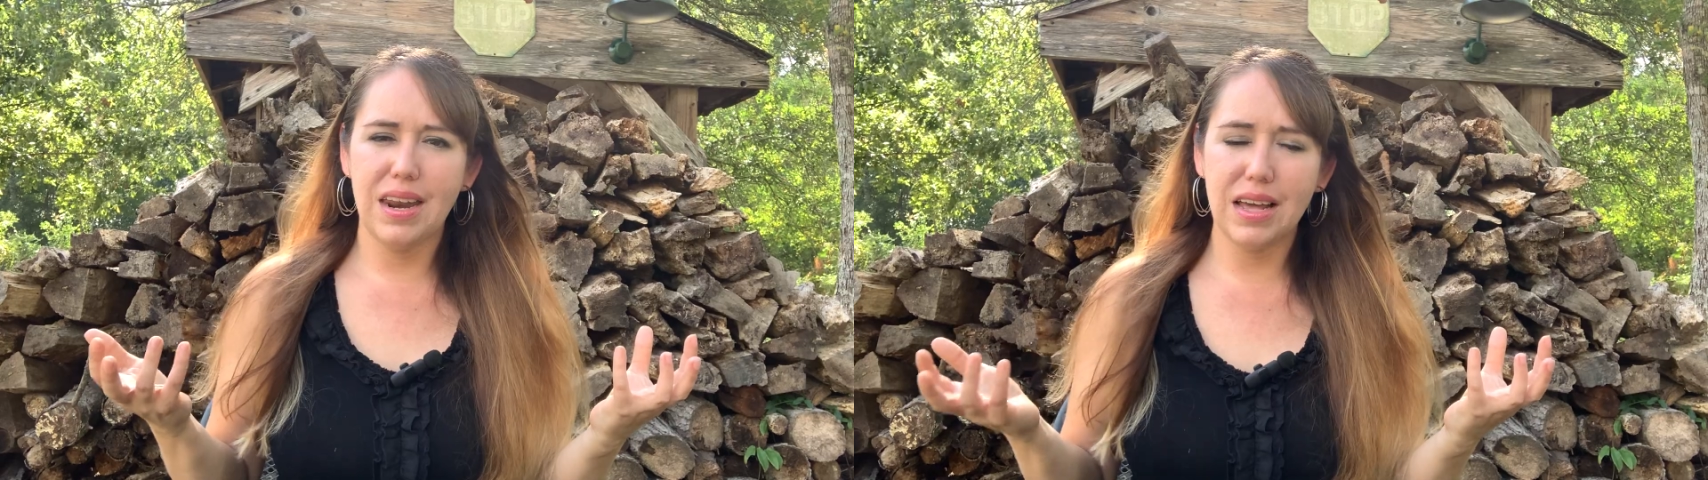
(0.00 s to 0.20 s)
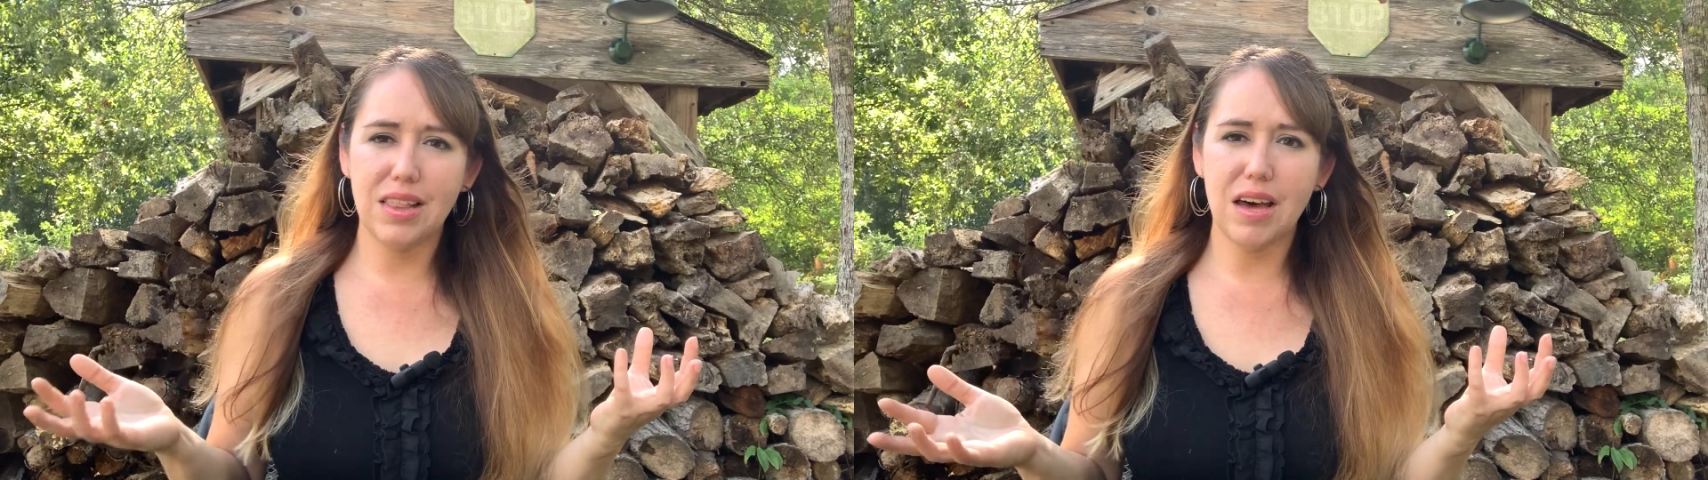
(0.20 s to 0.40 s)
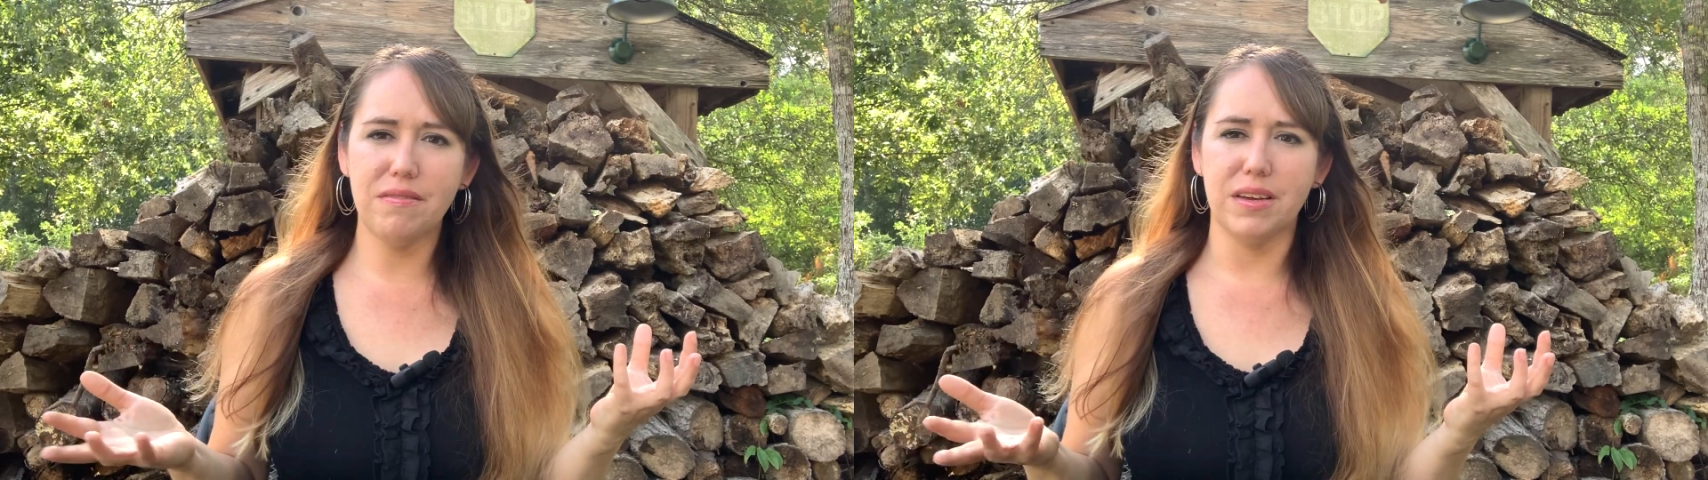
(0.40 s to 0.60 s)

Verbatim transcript: And I love